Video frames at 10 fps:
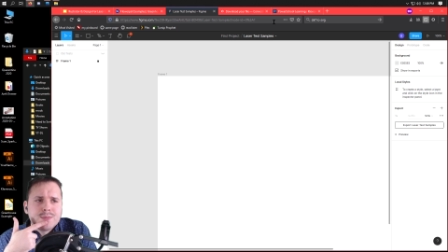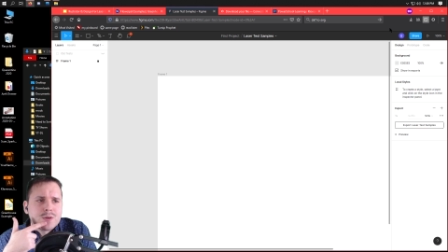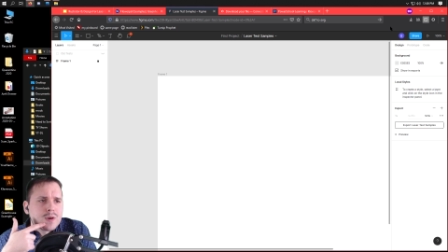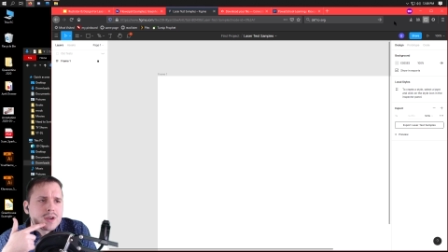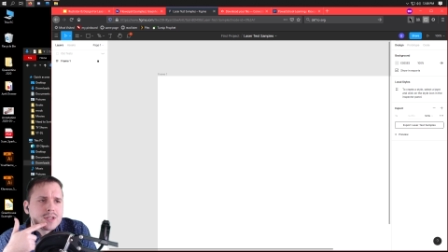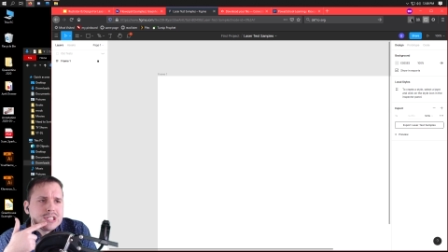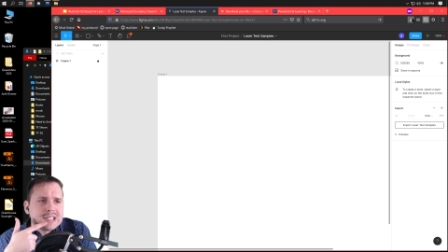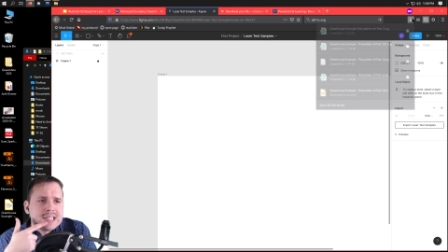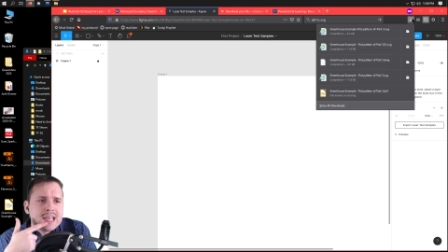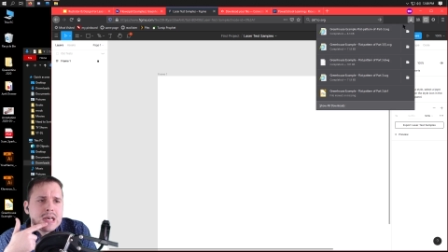to work
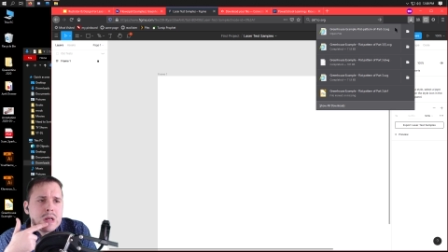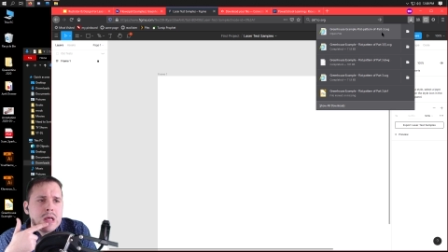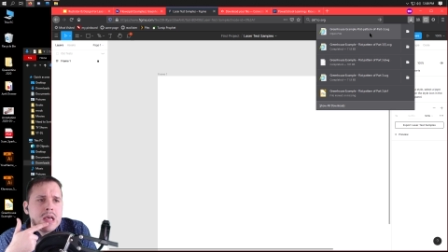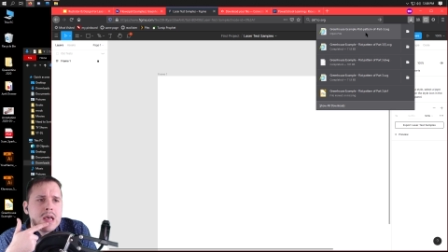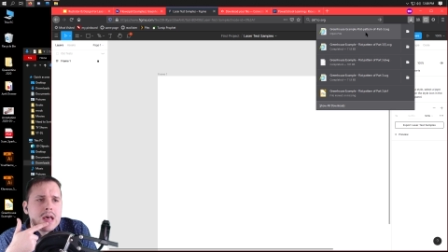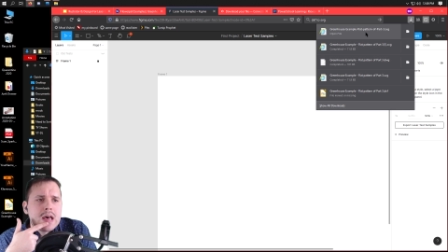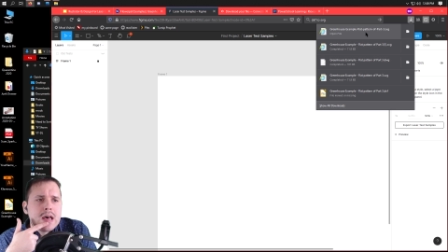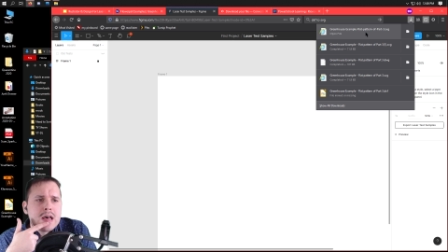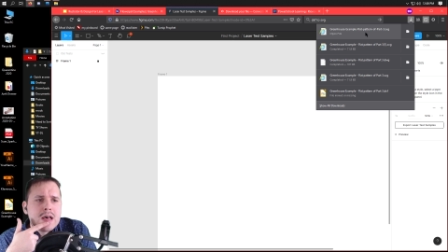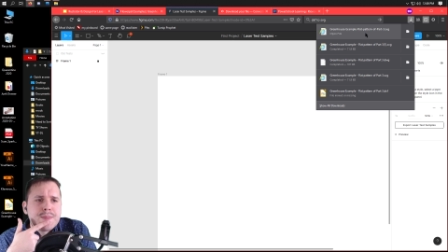just now.
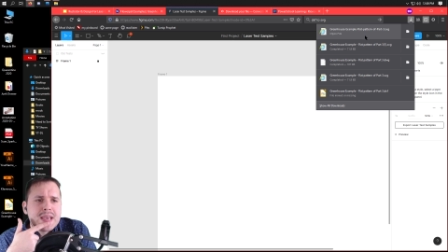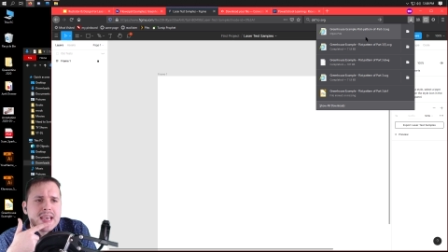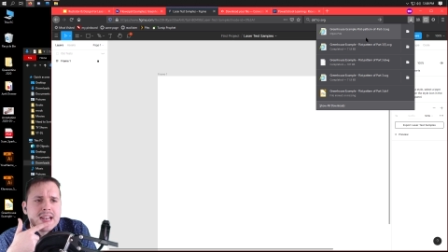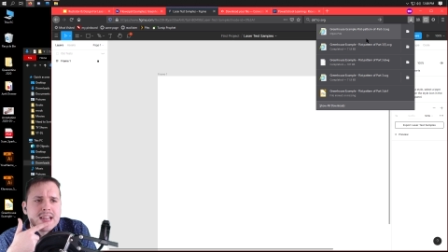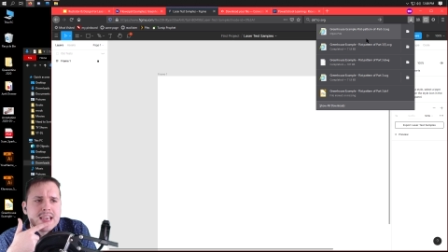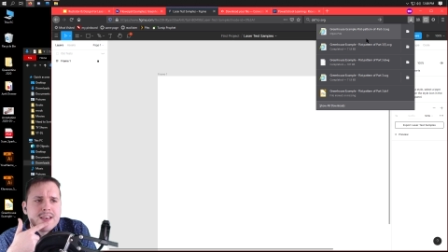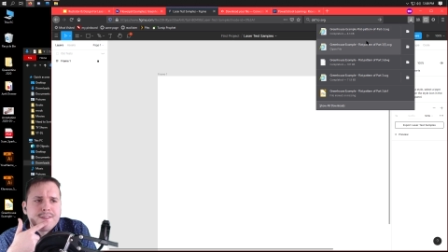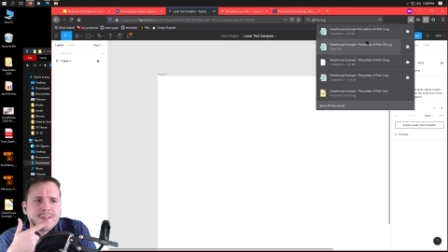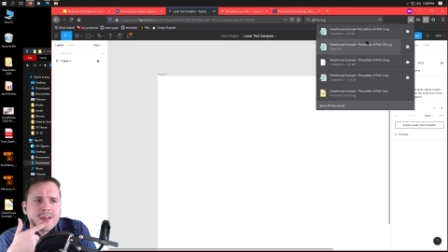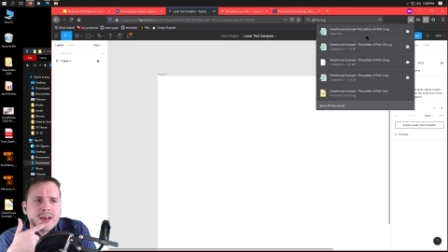And
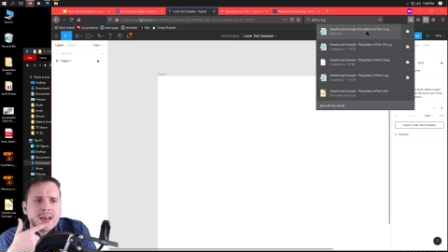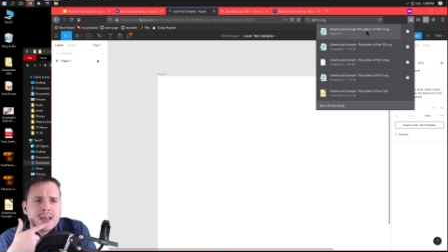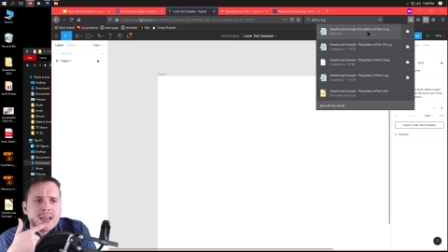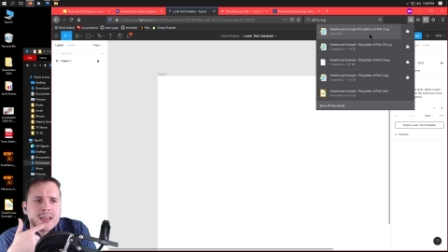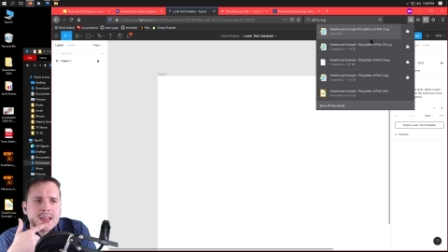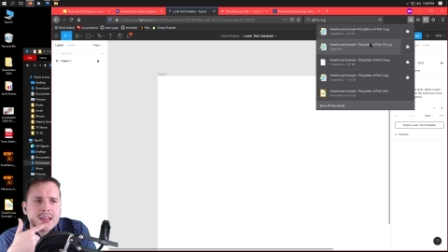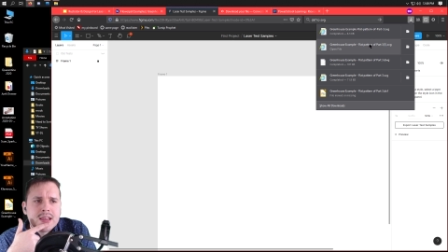if I